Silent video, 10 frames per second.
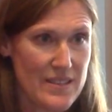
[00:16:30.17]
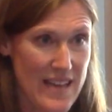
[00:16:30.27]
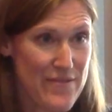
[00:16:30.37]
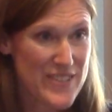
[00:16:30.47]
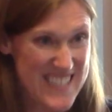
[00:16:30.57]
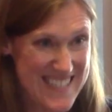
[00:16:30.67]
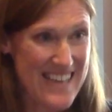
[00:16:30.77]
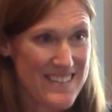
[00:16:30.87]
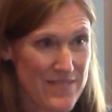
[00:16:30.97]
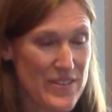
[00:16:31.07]
Every cent
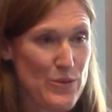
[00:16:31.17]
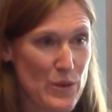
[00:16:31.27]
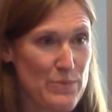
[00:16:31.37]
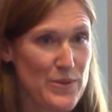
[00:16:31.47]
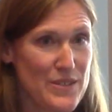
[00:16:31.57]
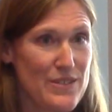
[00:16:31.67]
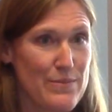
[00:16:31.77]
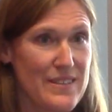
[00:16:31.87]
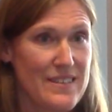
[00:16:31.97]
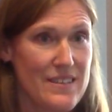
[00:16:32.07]
of their $1.2
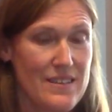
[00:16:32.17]
billion.